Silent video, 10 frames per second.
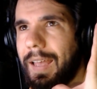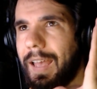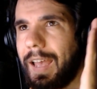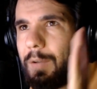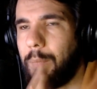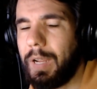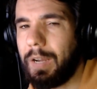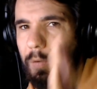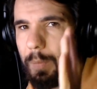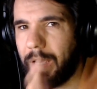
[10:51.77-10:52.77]
Had
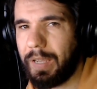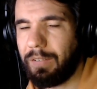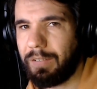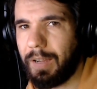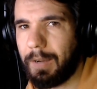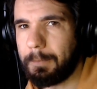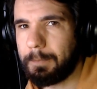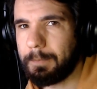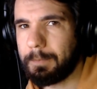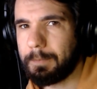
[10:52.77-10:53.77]
beer and pizza.
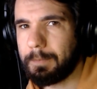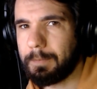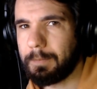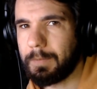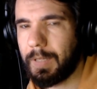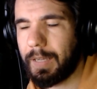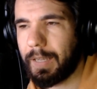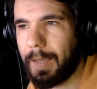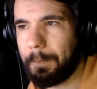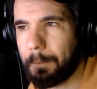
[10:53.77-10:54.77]

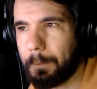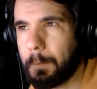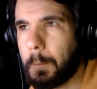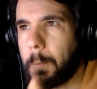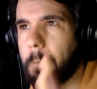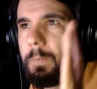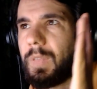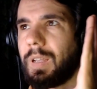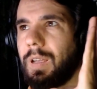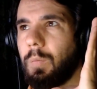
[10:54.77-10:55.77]
Okay.
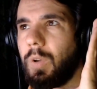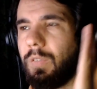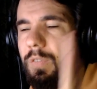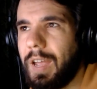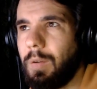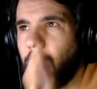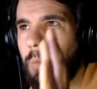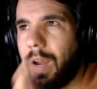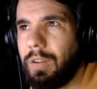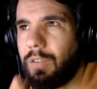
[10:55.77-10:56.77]
We then
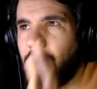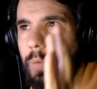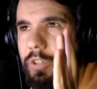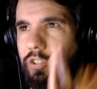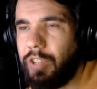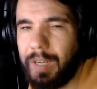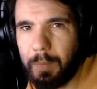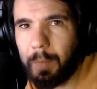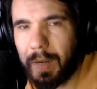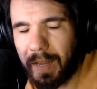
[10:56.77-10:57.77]
went to a
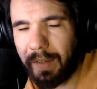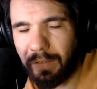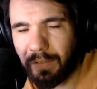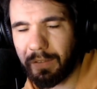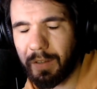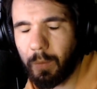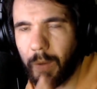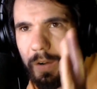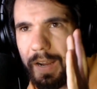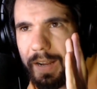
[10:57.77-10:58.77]
gin place
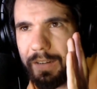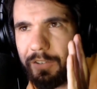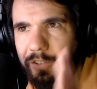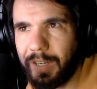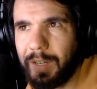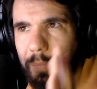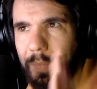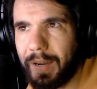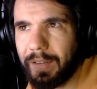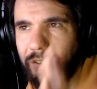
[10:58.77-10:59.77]
where I had a
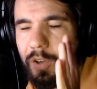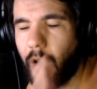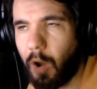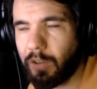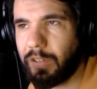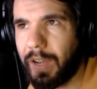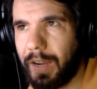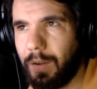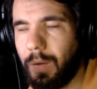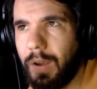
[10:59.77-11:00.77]
gin-based
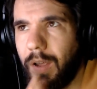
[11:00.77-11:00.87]
cocktail,